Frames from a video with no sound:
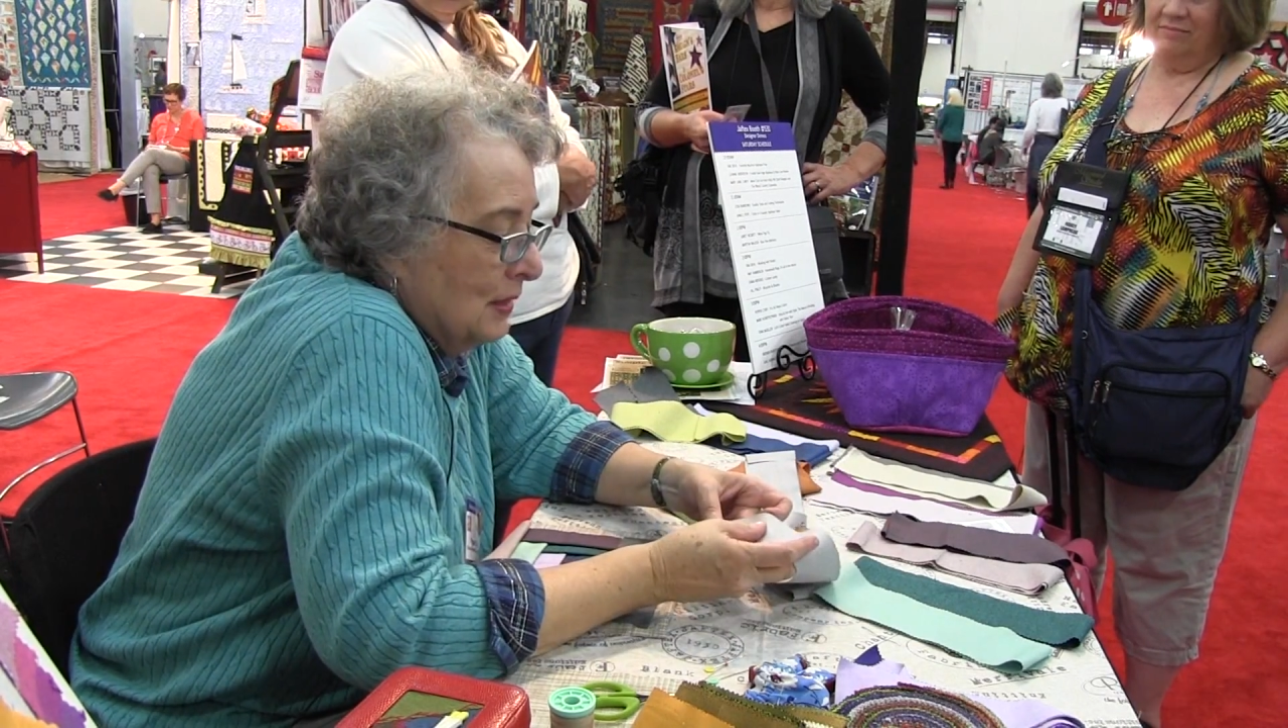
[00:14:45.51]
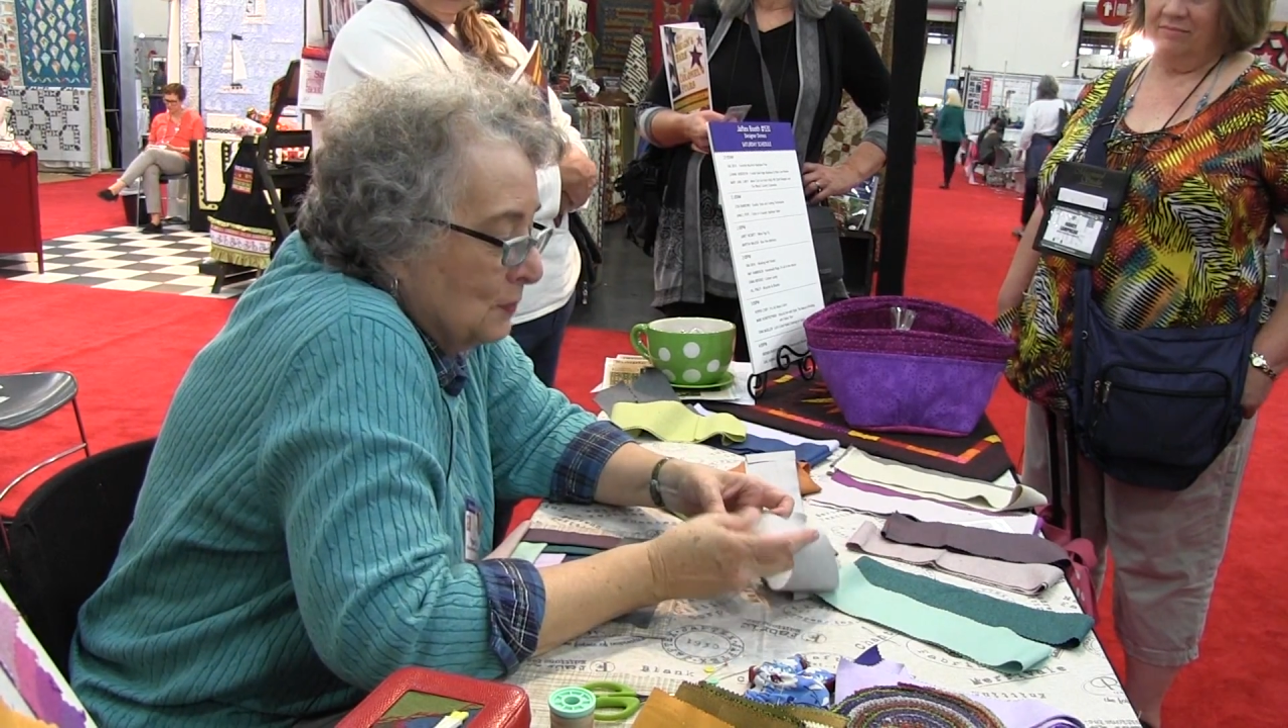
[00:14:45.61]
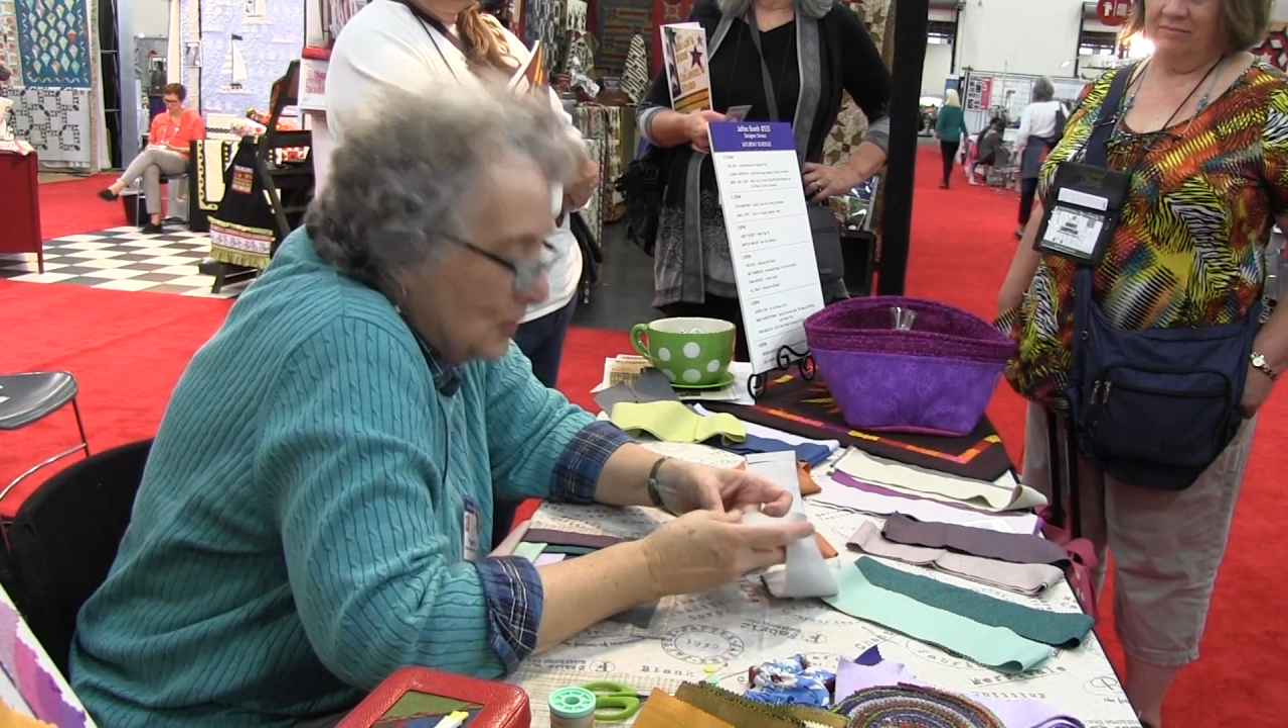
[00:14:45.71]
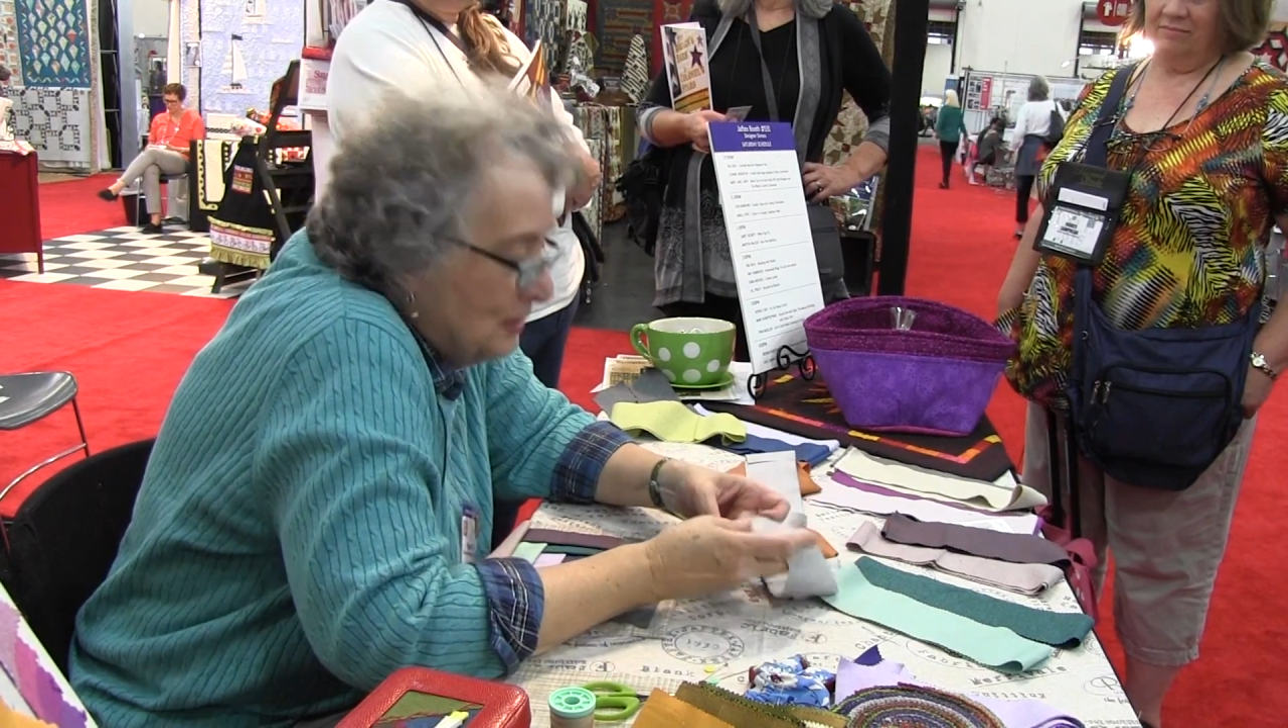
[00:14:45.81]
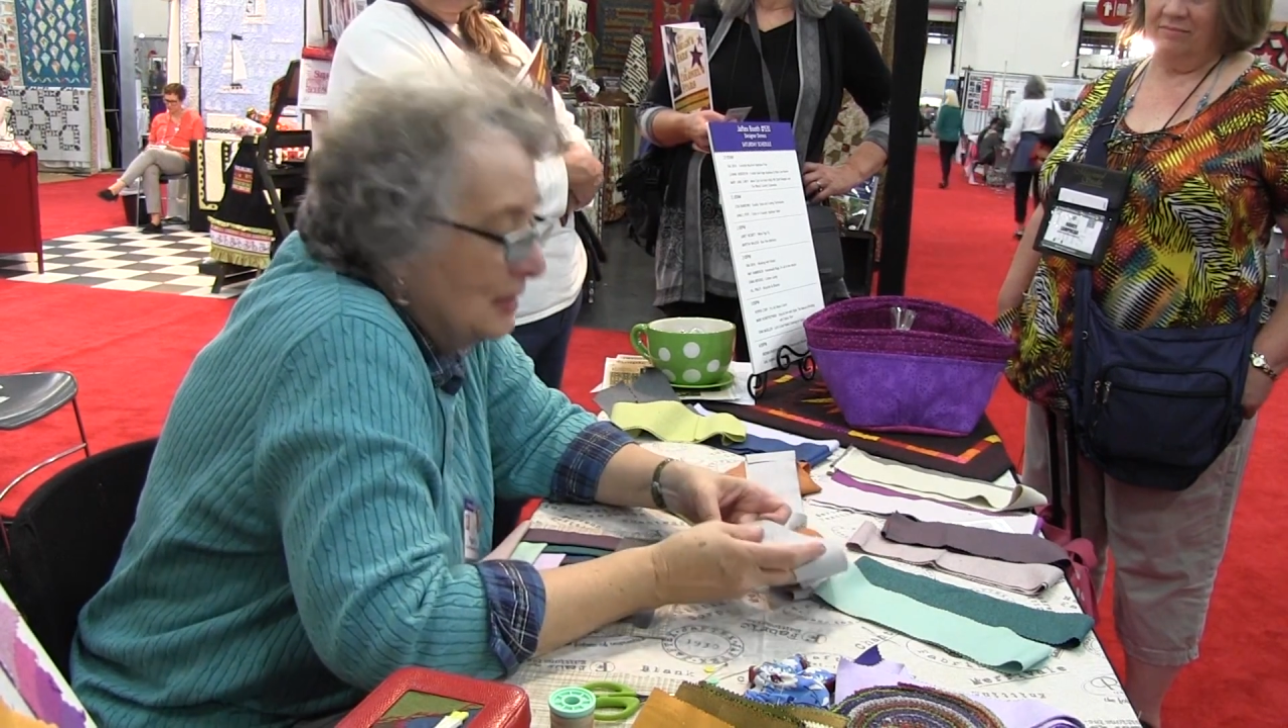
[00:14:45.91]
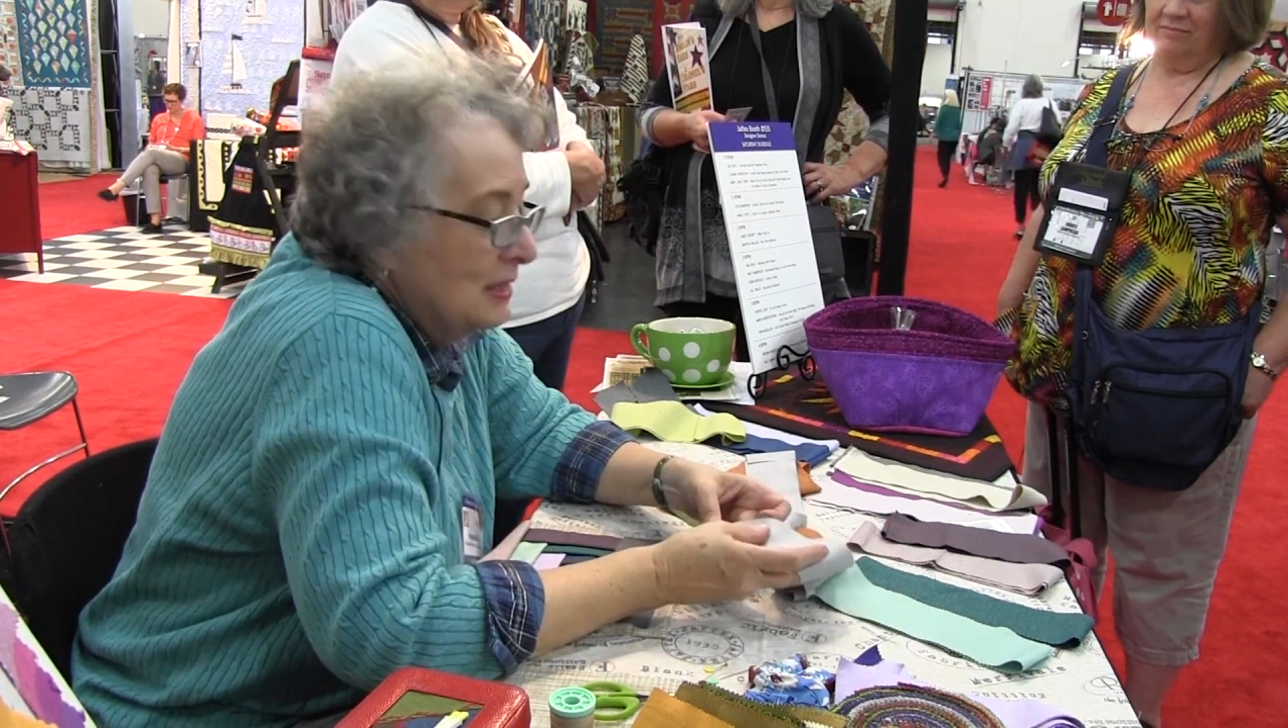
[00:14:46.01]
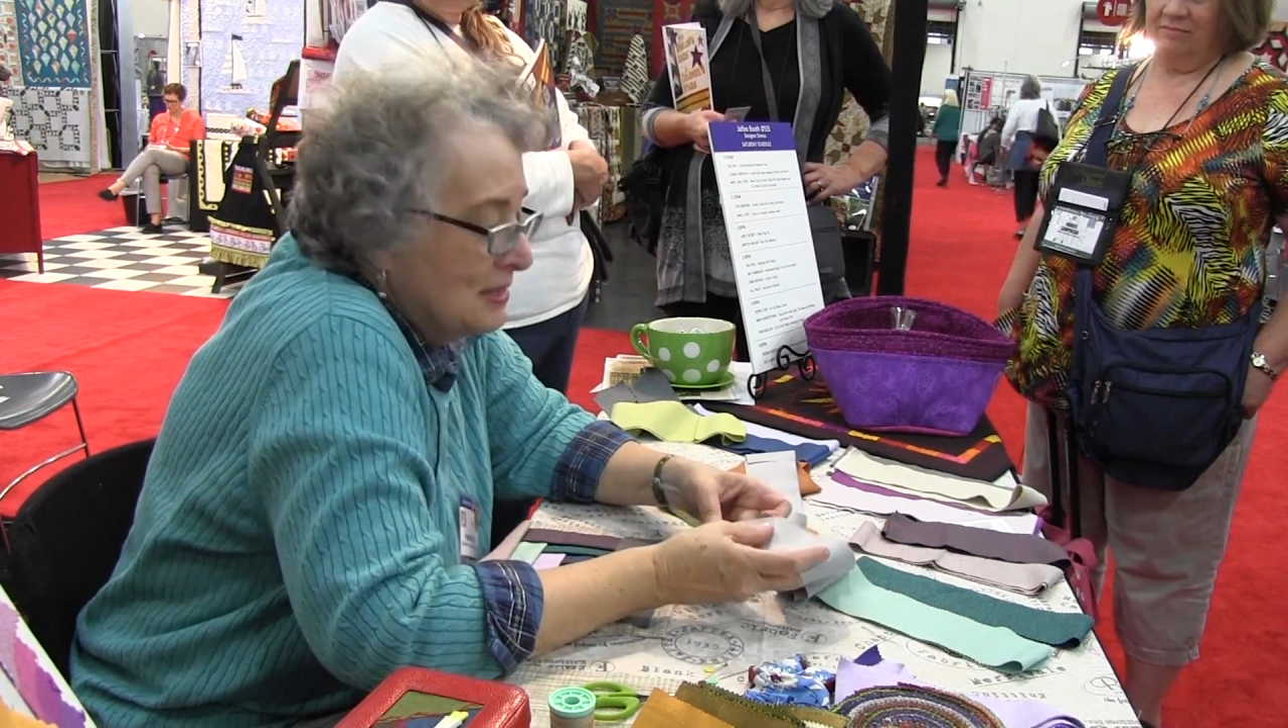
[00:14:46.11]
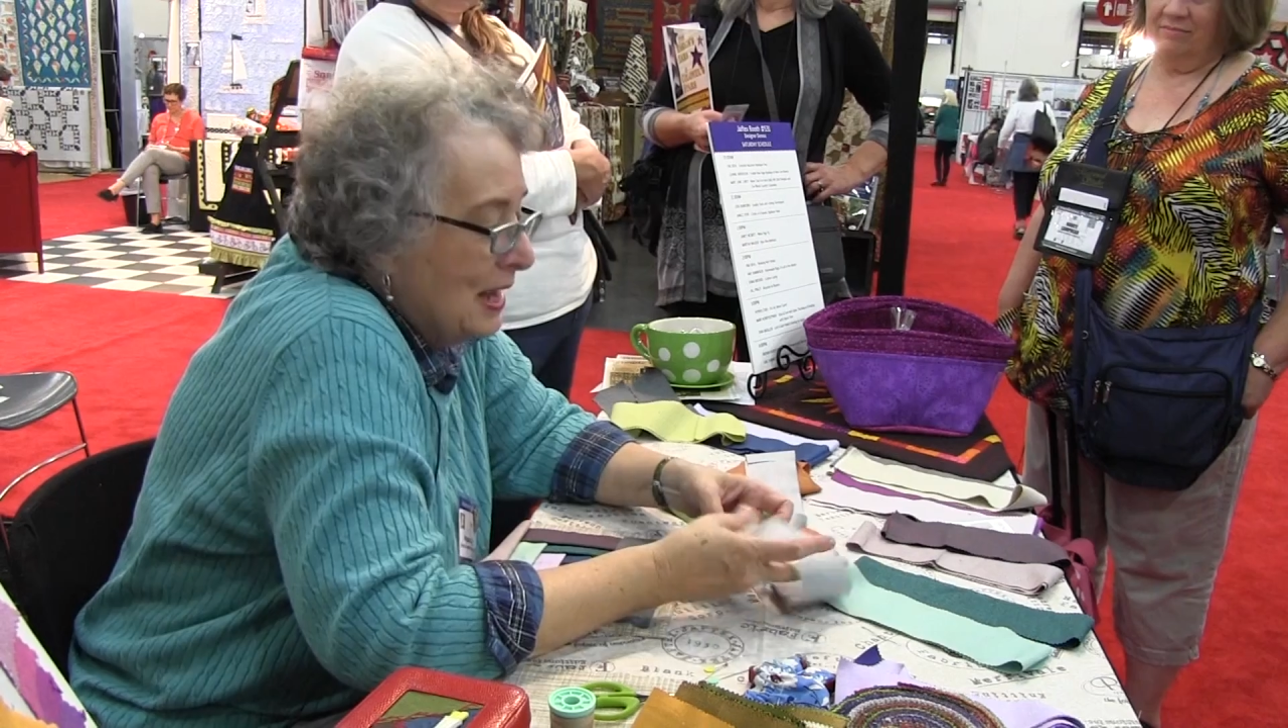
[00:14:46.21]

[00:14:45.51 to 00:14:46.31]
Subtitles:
we think it's